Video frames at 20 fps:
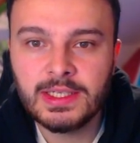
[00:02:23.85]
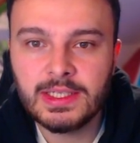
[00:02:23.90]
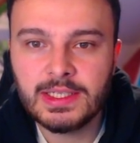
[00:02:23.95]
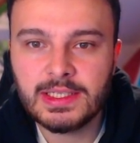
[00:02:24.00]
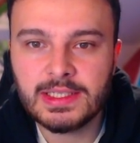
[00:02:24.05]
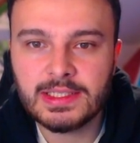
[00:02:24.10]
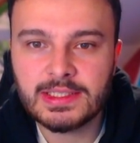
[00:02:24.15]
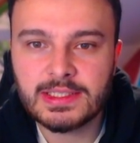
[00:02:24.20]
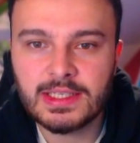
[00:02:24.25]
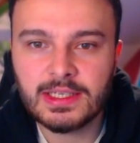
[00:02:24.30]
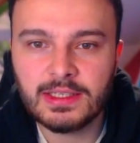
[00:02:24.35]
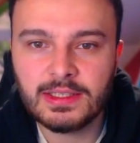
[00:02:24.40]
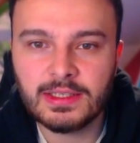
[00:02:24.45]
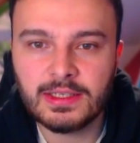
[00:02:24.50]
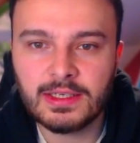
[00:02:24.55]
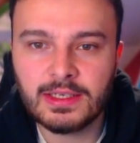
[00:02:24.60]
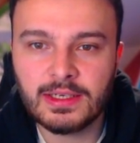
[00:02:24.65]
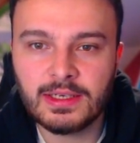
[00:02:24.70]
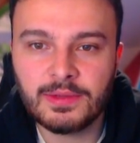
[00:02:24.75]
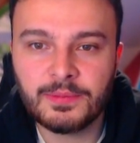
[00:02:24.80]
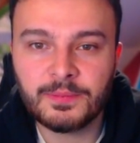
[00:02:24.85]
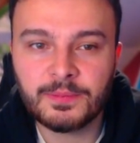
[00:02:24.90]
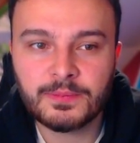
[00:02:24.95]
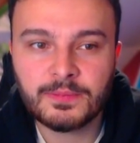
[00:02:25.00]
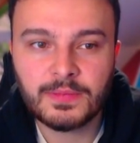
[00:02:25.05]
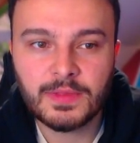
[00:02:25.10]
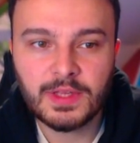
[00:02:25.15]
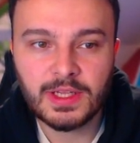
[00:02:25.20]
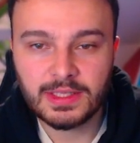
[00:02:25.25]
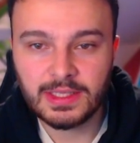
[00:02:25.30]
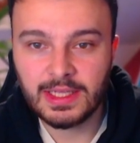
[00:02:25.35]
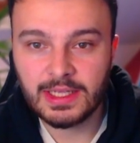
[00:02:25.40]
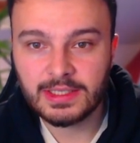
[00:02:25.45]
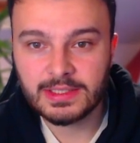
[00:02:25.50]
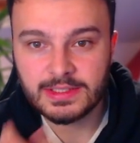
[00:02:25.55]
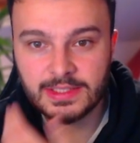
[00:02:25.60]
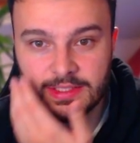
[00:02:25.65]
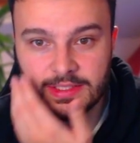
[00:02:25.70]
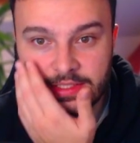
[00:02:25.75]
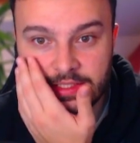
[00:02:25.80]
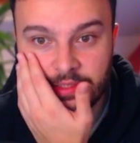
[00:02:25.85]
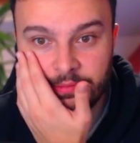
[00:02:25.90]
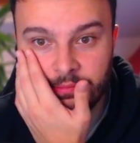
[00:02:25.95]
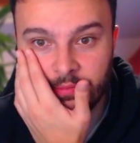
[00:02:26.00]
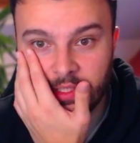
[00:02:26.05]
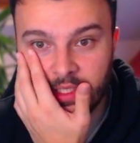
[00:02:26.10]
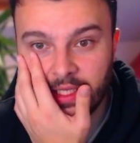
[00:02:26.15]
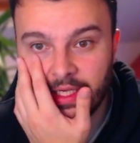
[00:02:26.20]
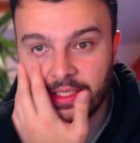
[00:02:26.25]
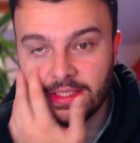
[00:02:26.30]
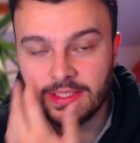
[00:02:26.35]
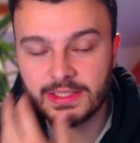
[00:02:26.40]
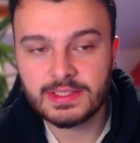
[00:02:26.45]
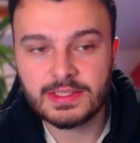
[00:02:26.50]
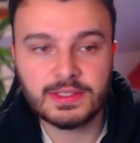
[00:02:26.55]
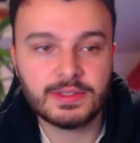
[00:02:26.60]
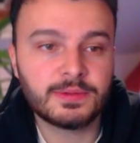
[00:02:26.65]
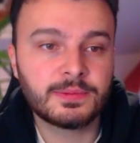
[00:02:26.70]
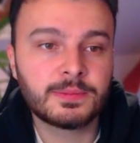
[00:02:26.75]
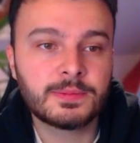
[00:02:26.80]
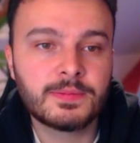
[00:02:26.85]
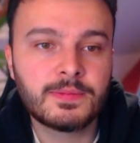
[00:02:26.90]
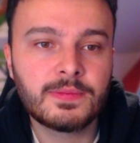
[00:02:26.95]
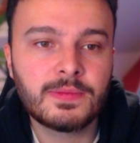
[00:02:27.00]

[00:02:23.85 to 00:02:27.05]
is um, Alexis Mac Allister,